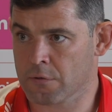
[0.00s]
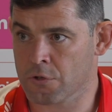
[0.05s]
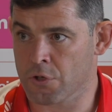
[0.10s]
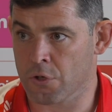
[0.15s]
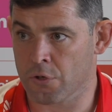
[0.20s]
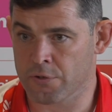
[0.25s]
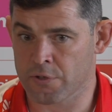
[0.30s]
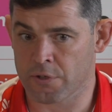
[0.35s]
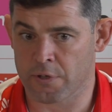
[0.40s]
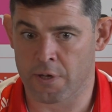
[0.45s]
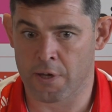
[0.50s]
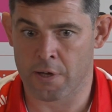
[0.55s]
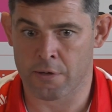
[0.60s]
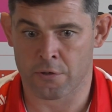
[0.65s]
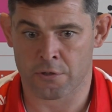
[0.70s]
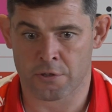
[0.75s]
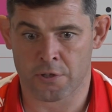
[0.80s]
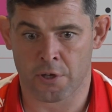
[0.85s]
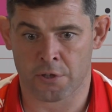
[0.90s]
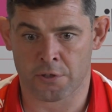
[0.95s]
chair today
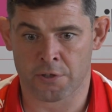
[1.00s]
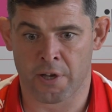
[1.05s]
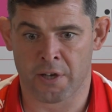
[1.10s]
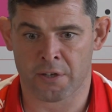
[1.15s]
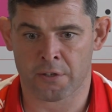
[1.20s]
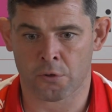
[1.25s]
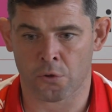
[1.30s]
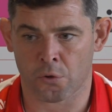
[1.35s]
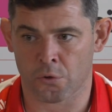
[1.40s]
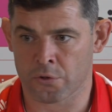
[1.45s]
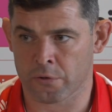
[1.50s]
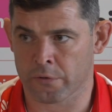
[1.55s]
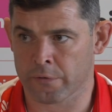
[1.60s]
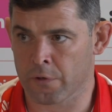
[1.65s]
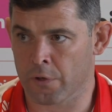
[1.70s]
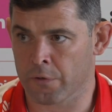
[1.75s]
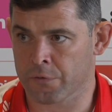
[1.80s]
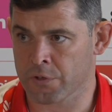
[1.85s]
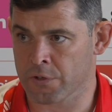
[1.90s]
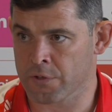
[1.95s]
as head coach
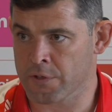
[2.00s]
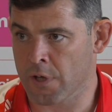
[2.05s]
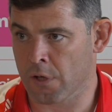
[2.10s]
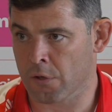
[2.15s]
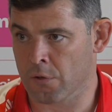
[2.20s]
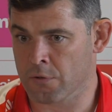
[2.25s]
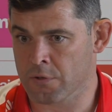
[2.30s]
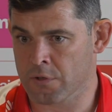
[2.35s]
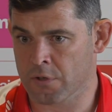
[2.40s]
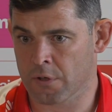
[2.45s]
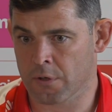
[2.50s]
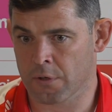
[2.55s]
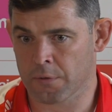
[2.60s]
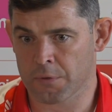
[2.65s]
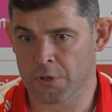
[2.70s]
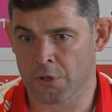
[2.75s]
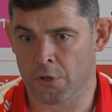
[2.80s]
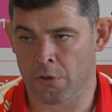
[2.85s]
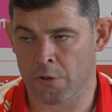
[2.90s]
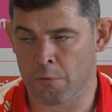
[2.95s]
of St Helens,
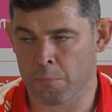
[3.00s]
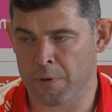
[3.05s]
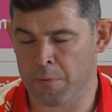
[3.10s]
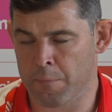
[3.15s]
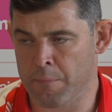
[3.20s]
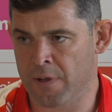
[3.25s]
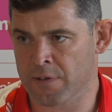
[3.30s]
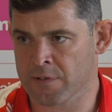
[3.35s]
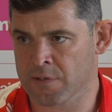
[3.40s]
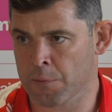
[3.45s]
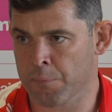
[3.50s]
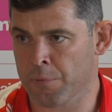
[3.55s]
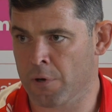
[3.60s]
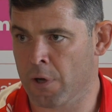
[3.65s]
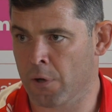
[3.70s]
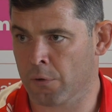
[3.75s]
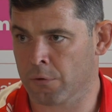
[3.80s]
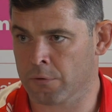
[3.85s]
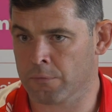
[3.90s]
you know, they'll be immensely proud.